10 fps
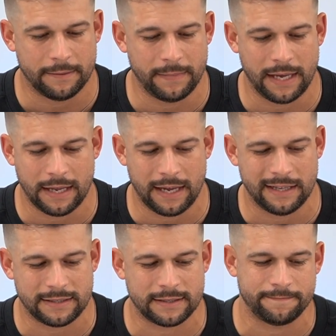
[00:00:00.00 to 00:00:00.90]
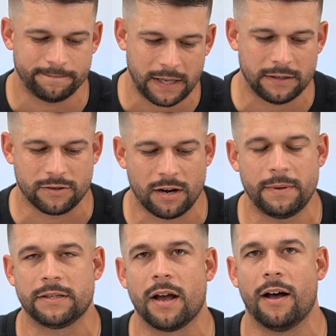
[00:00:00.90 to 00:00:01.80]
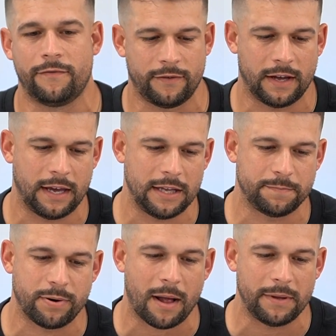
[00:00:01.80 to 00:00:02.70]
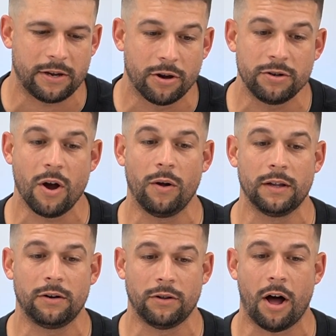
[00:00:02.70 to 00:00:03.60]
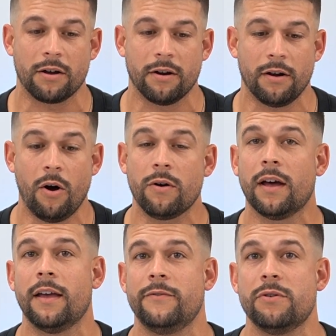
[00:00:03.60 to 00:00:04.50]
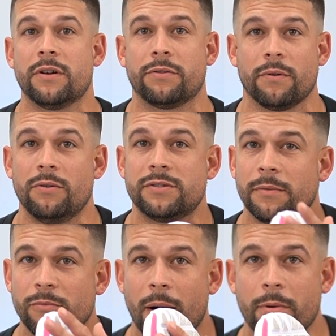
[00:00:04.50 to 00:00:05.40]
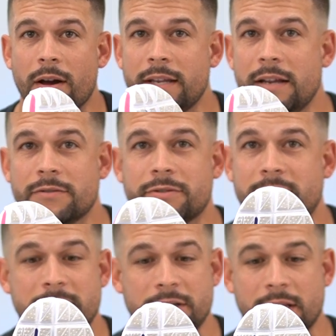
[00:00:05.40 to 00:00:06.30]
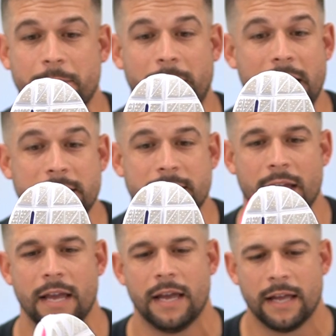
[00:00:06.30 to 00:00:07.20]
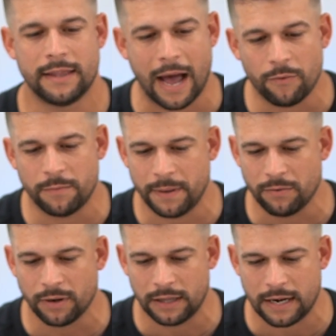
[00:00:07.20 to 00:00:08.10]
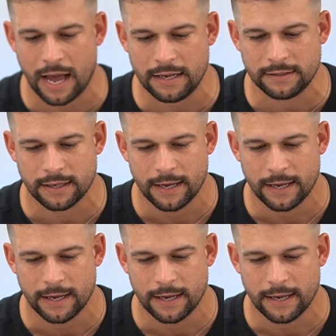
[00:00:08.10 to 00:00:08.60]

it's going to be tough. It probably could go a little longer, Hoka, if you could throw some rubber on here strategically placed. That would be really nice.